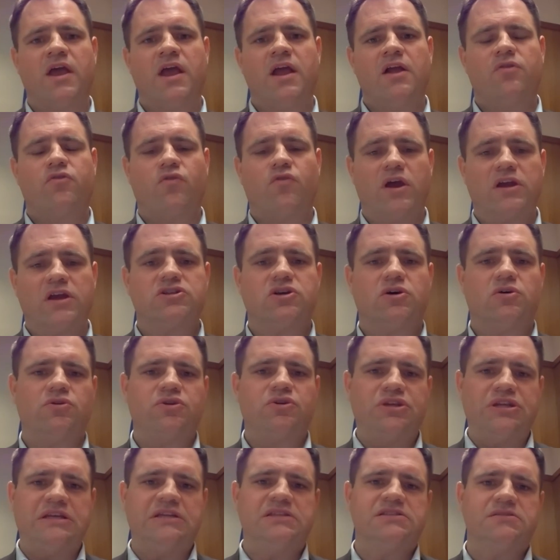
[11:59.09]
threshold
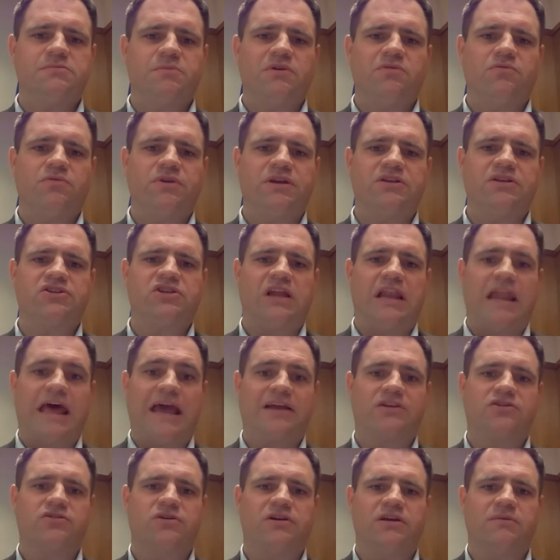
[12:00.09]
needs to be reached
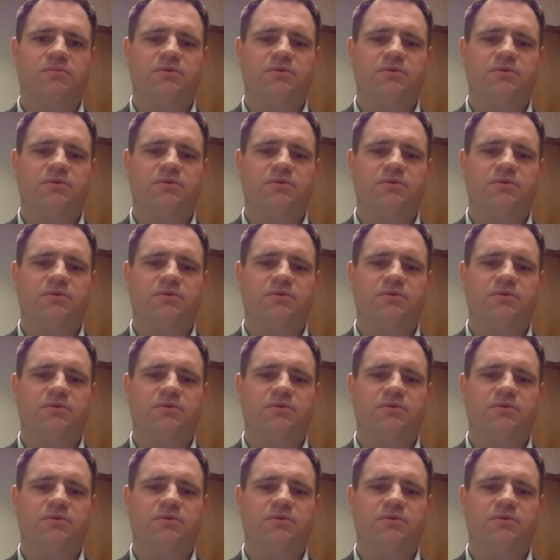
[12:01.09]
electorally,